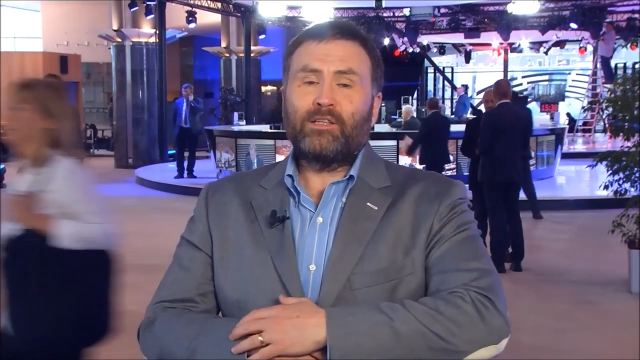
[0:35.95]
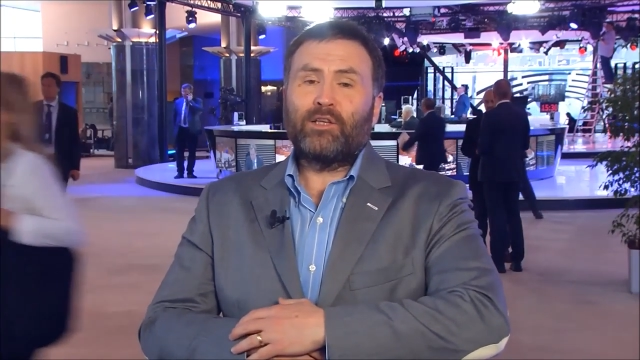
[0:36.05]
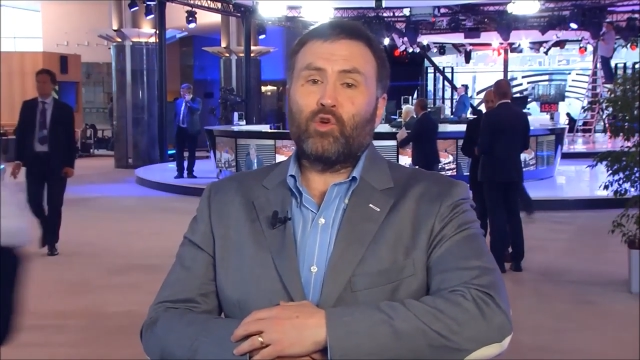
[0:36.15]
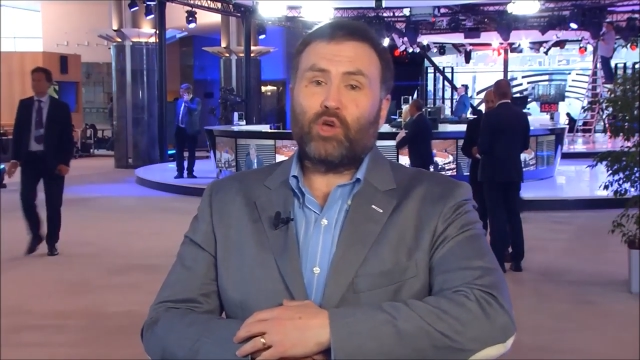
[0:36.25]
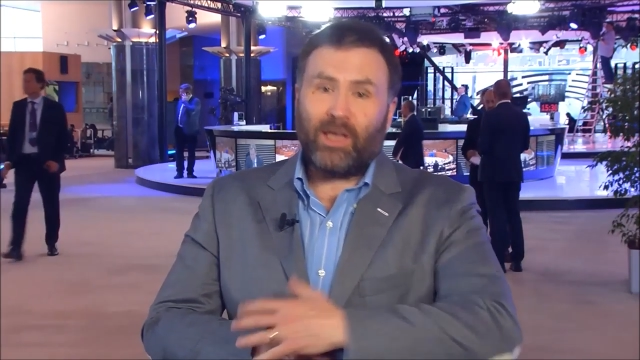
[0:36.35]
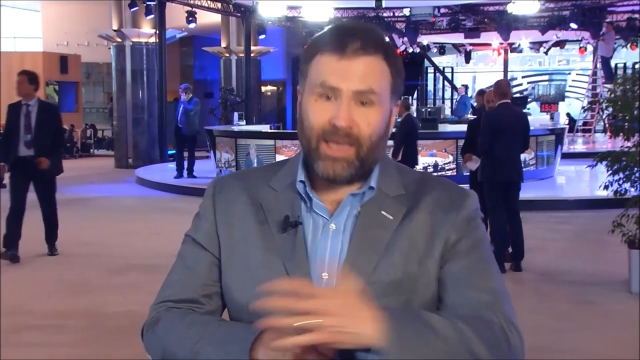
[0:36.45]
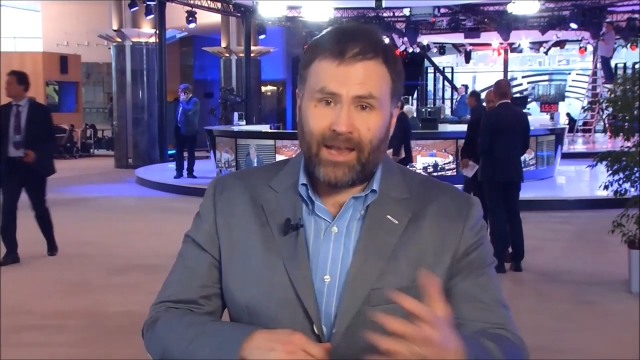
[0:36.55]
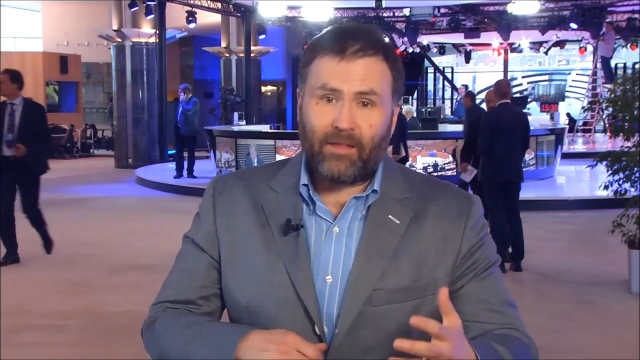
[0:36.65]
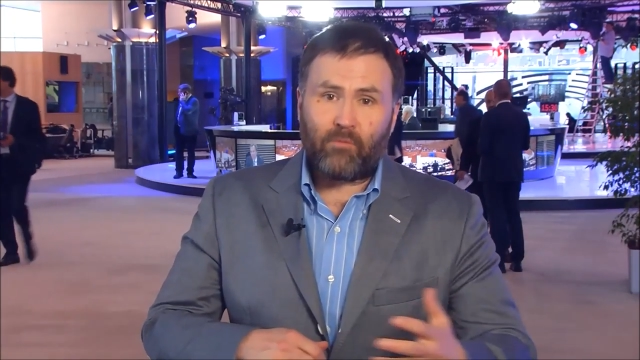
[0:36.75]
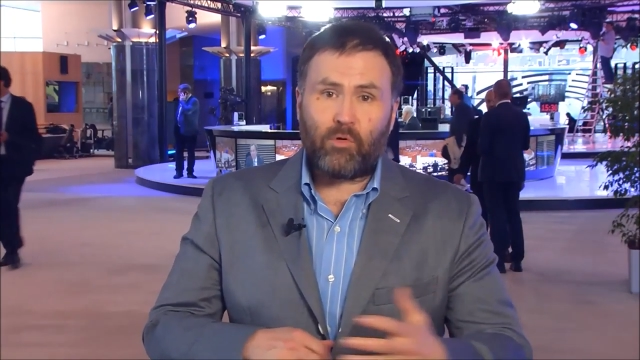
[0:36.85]
to look
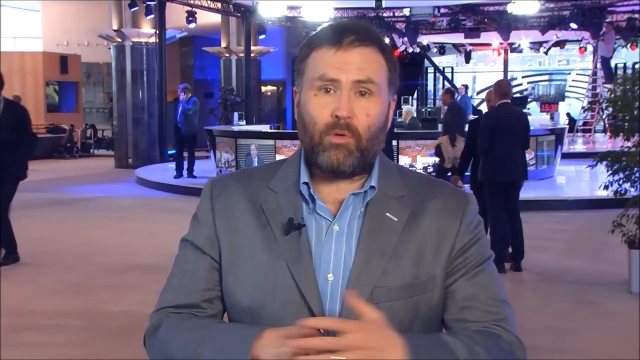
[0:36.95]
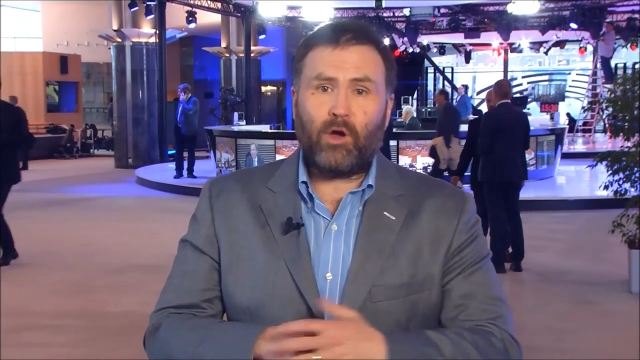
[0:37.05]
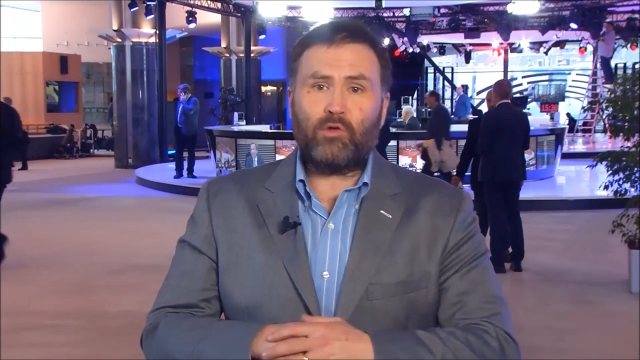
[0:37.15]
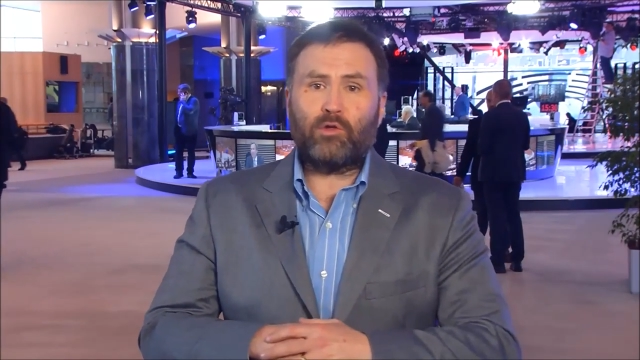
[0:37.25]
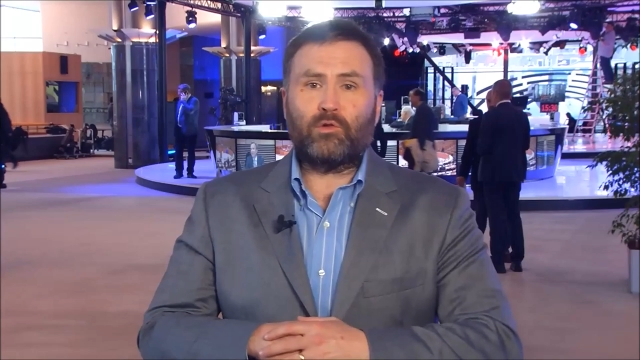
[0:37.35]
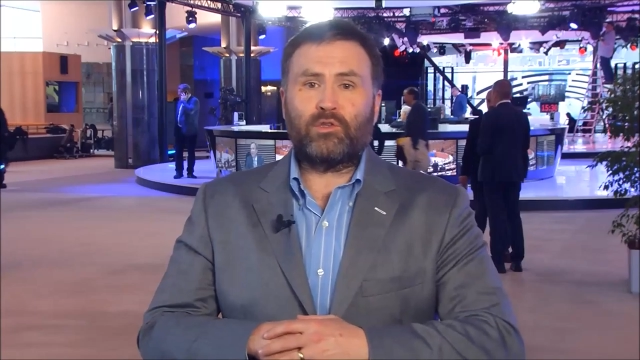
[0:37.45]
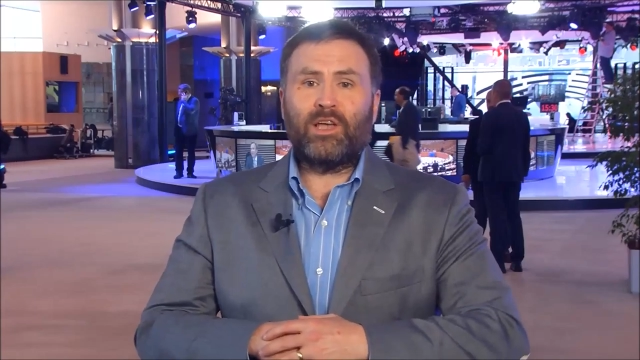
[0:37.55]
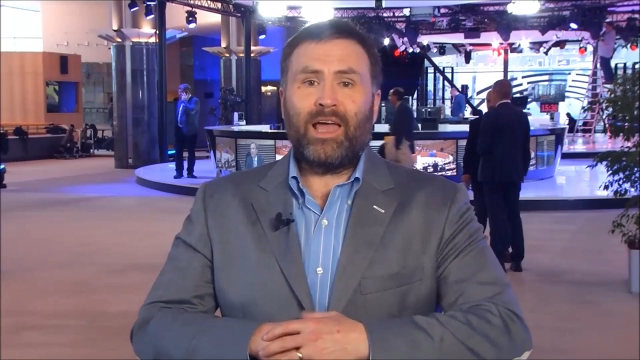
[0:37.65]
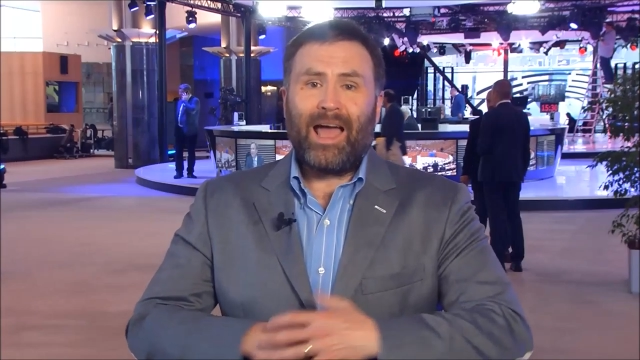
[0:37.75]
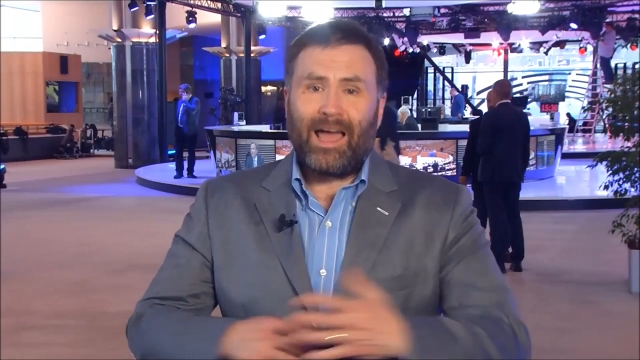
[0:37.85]
again at the proposals
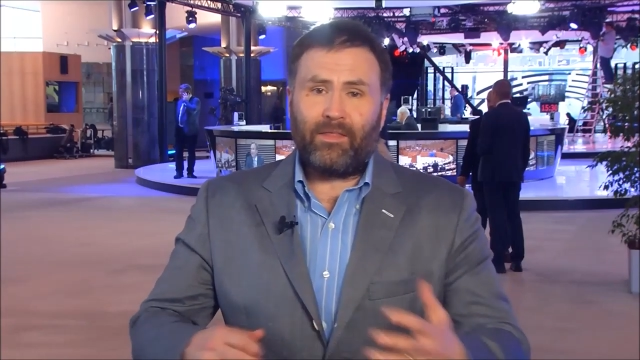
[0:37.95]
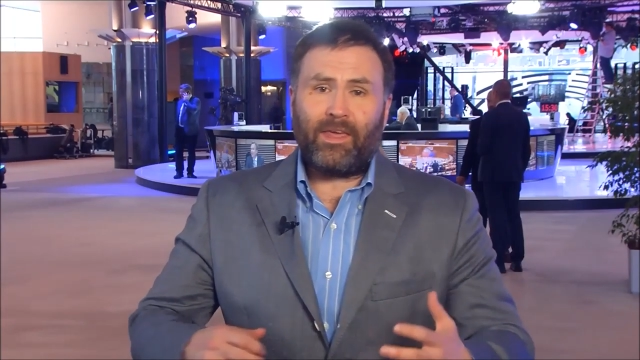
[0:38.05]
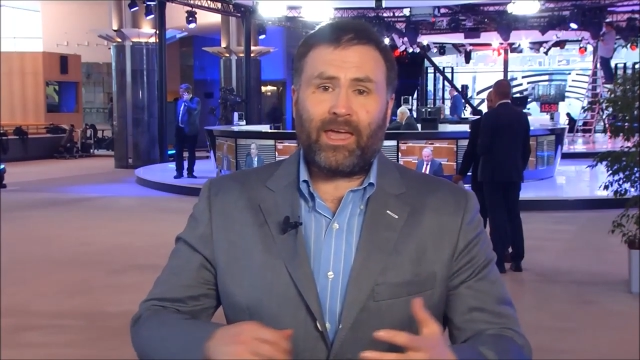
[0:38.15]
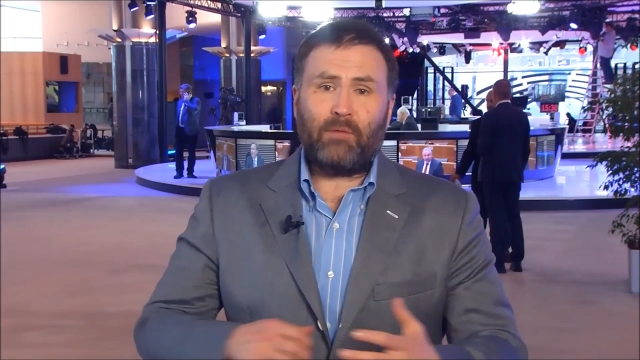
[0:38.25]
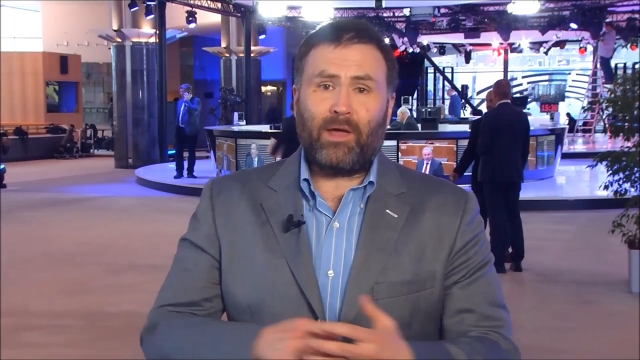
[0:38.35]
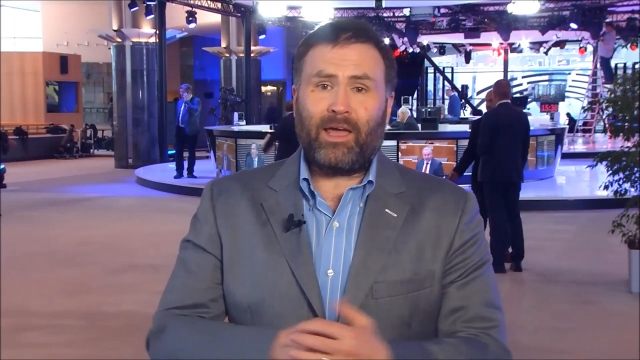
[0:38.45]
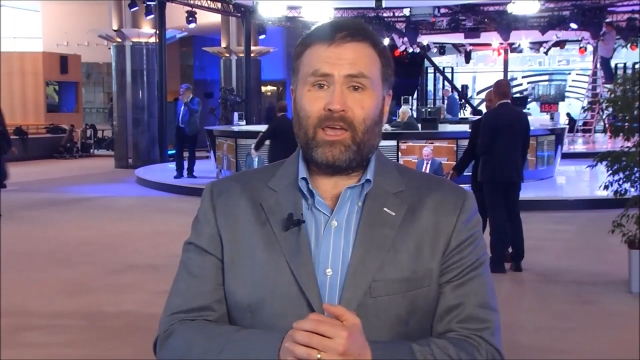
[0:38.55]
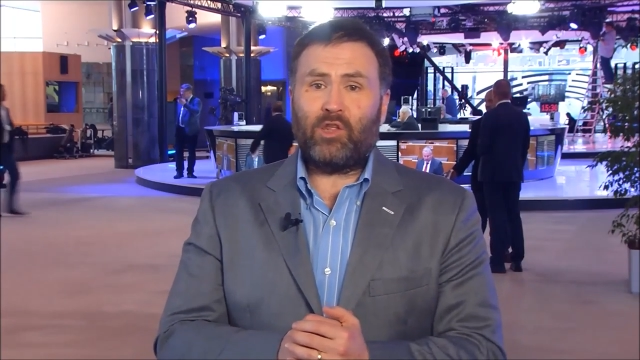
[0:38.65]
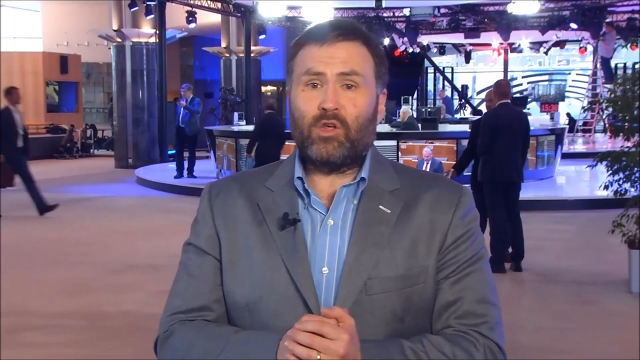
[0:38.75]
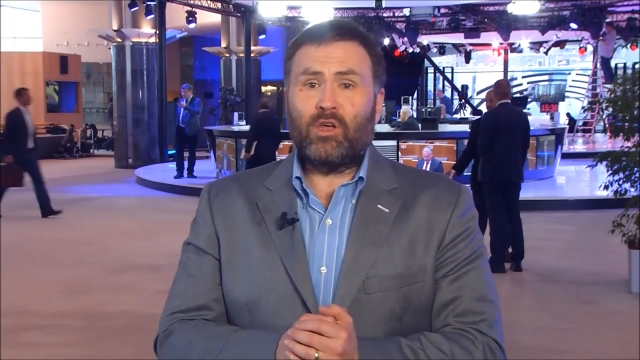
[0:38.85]
at the aid
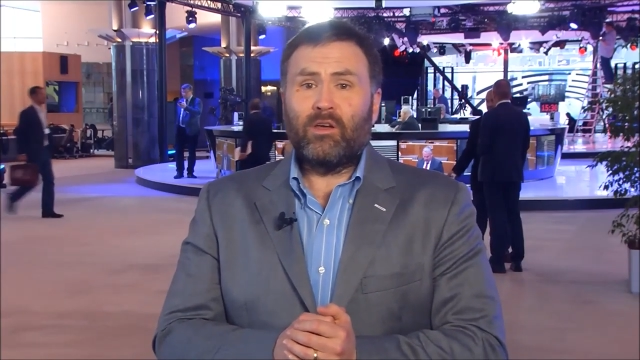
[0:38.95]
package